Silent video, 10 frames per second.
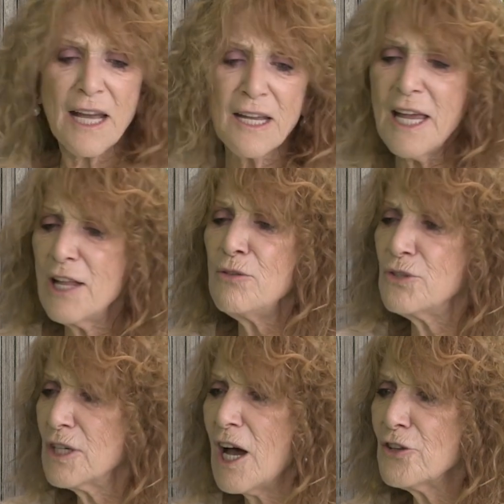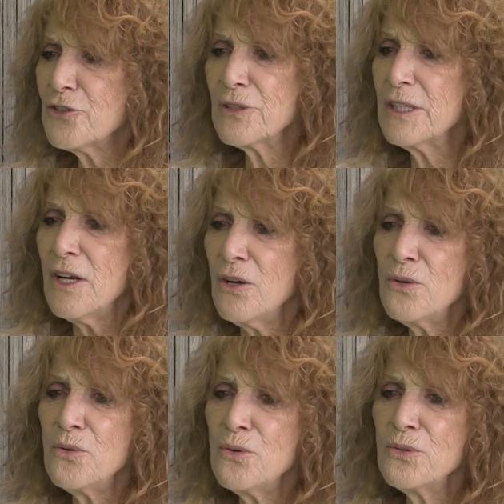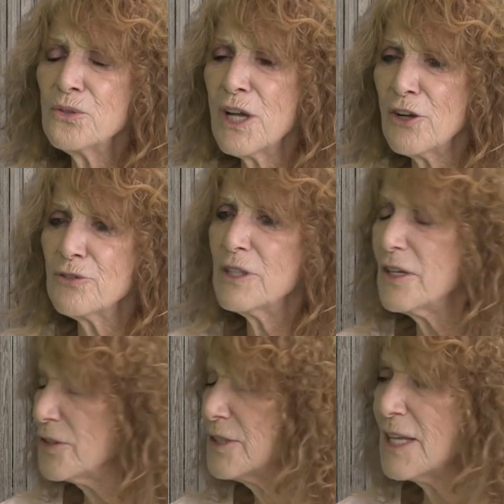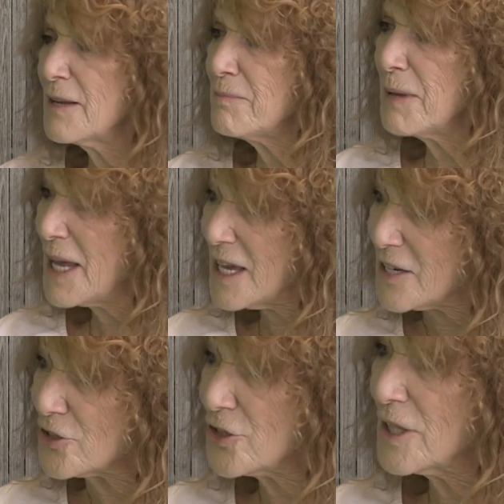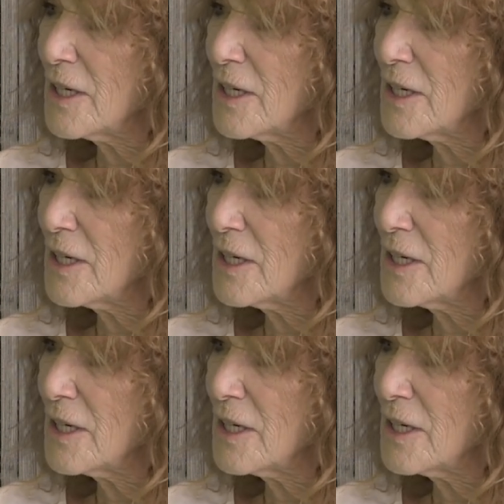Yeah, and who's culturally on the same page.